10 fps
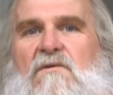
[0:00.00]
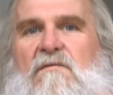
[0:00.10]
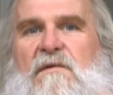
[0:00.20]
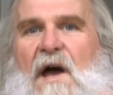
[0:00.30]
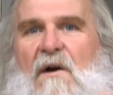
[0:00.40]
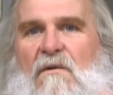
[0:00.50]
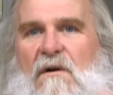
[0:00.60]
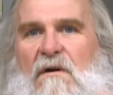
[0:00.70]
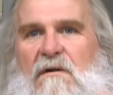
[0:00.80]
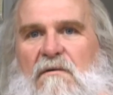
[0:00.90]
Night
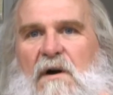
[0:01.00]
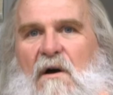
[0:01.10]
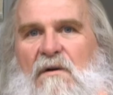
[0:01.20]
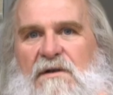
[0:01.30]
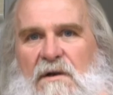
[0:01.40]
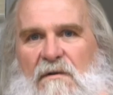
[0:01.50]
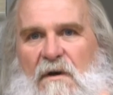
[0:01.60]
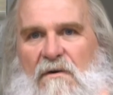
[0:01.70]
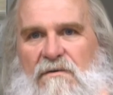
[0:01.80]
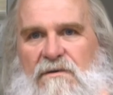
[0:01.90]
work, we always know
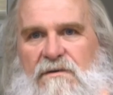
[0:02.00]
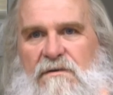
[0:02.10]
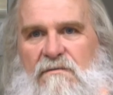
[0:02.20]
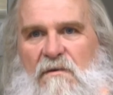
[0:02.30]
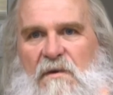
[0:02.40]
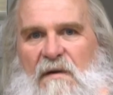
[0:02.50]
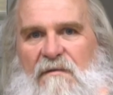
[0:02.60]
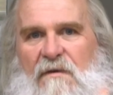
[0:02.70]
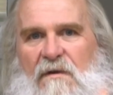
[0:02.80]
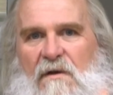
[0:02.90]
those. When we have to
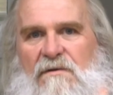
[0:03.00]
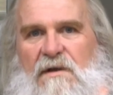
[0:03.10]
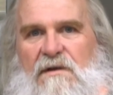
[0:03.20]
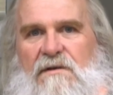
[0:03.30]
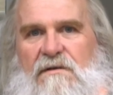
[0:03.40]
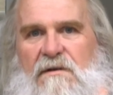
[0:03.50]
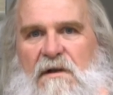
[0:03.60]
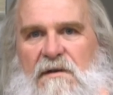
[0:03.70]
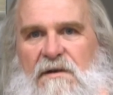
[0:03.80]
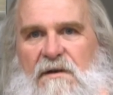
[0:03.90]
do those,
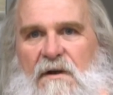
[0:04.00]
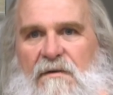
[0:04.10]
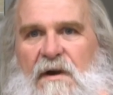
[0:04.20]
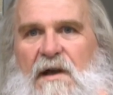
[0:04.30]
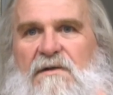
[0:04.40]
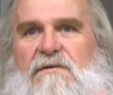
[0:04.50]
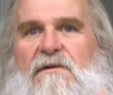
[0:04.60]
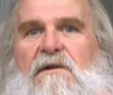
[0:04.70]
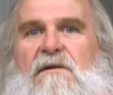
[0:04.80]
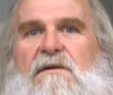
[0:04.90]
that's another hazard
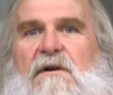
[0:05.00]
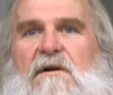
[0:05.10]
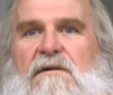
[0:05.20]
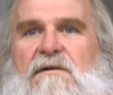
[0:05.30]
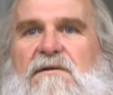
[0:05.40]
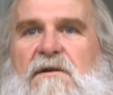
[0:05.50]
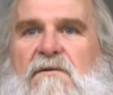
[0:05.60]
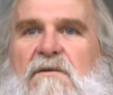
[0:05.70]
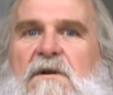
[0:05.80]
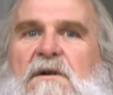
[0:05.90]
in the darkness. So